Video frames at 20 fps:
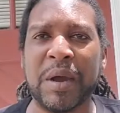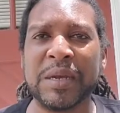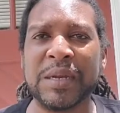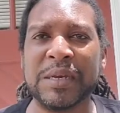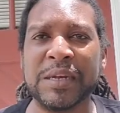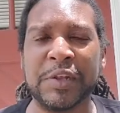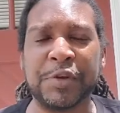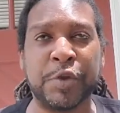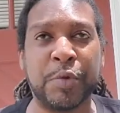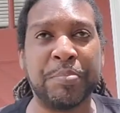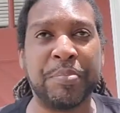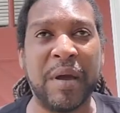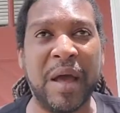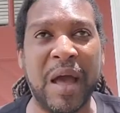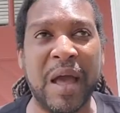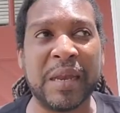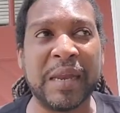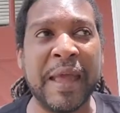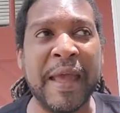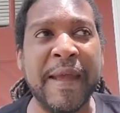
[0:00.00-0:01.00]
lender,
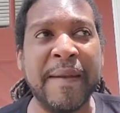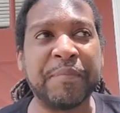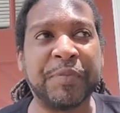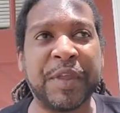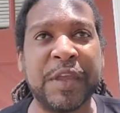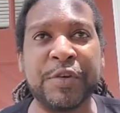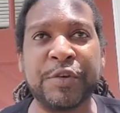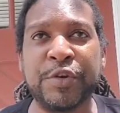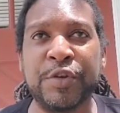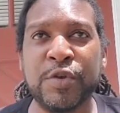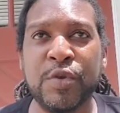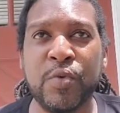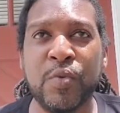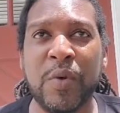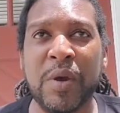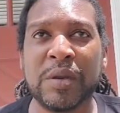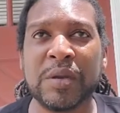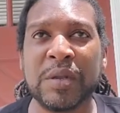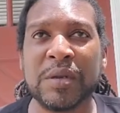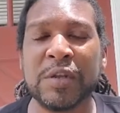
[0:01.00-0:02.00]
but they do
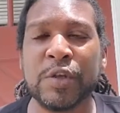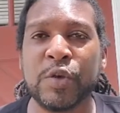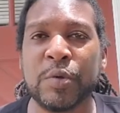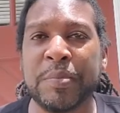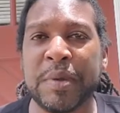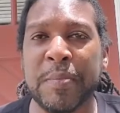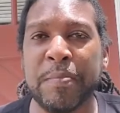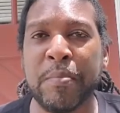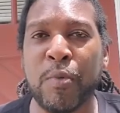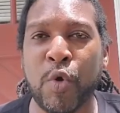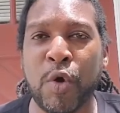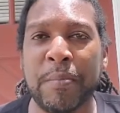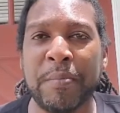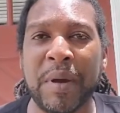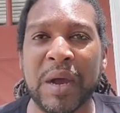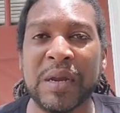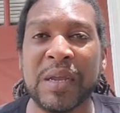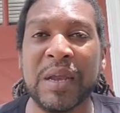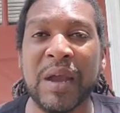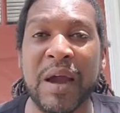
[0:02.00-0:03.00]
want a little bit more
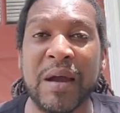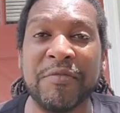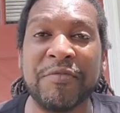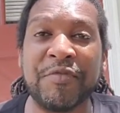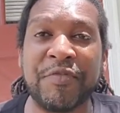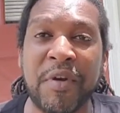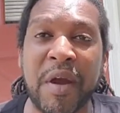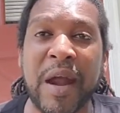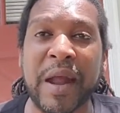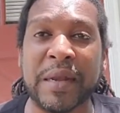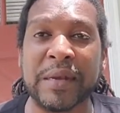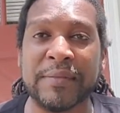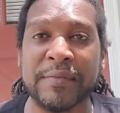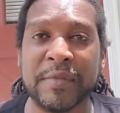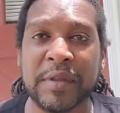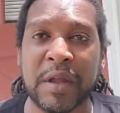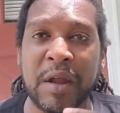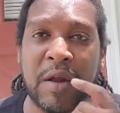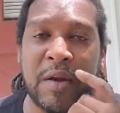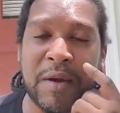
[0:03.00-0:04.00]
money up front.
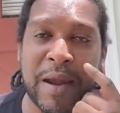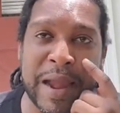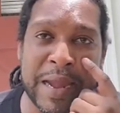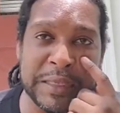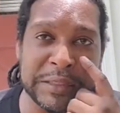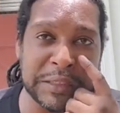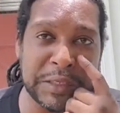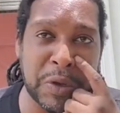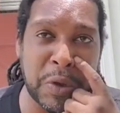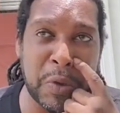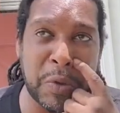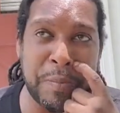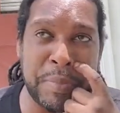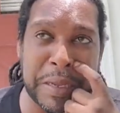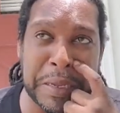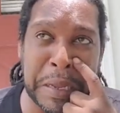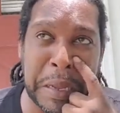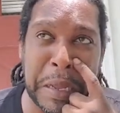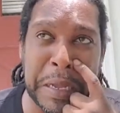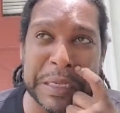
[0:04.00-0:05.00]
All right, so
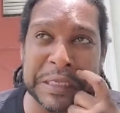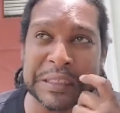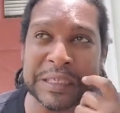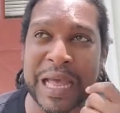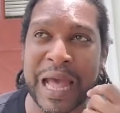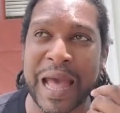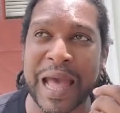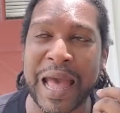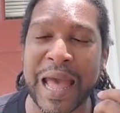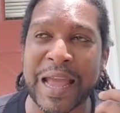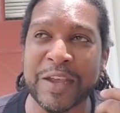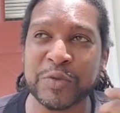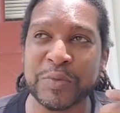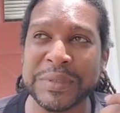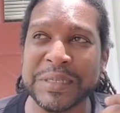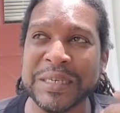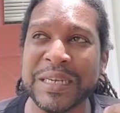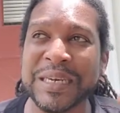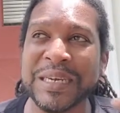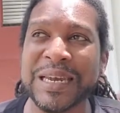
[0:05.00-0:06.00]
because I actually
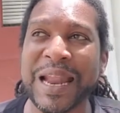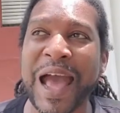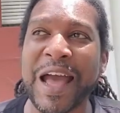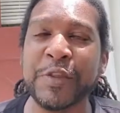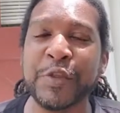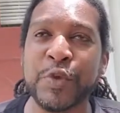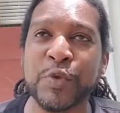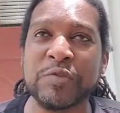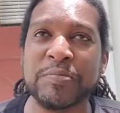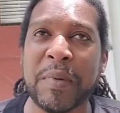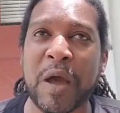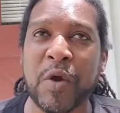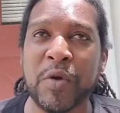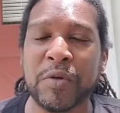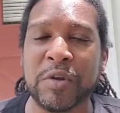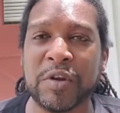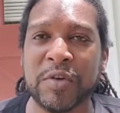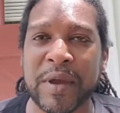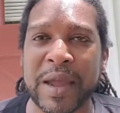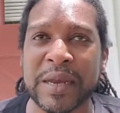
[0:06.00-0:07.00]
did not use my own
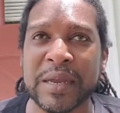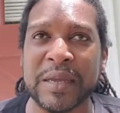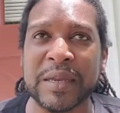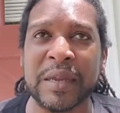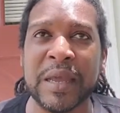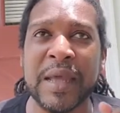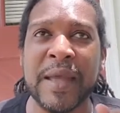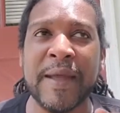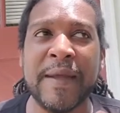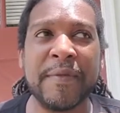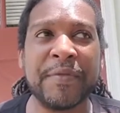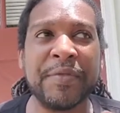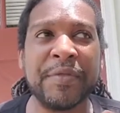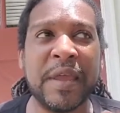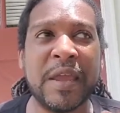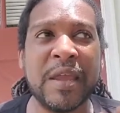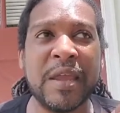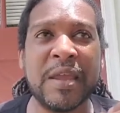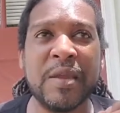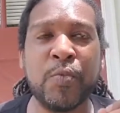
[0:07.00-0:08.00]
credit,
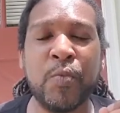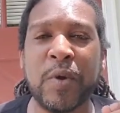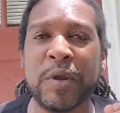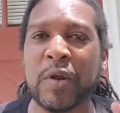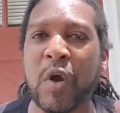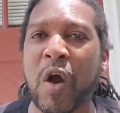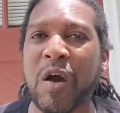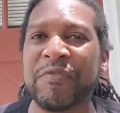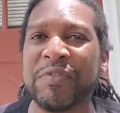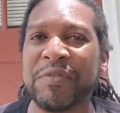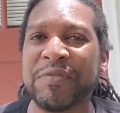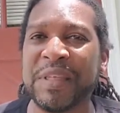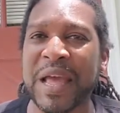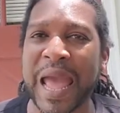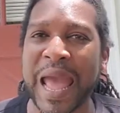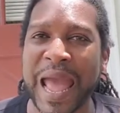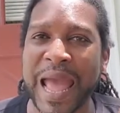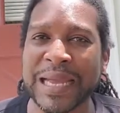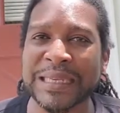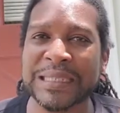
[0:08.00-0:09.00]
they went off of the
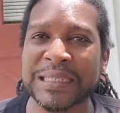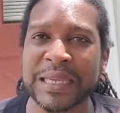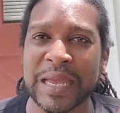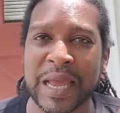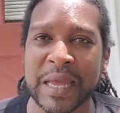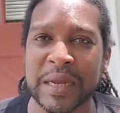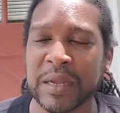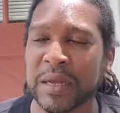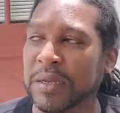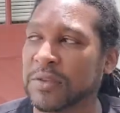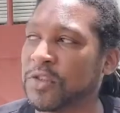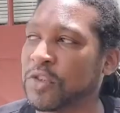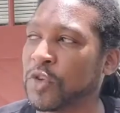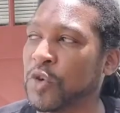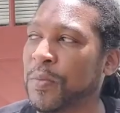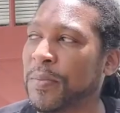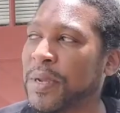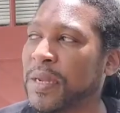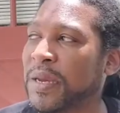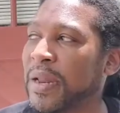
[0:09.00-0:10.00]
asset,
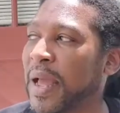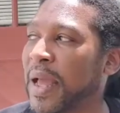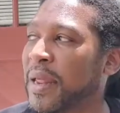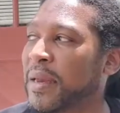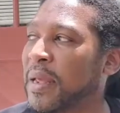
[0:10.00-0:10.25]
assuming that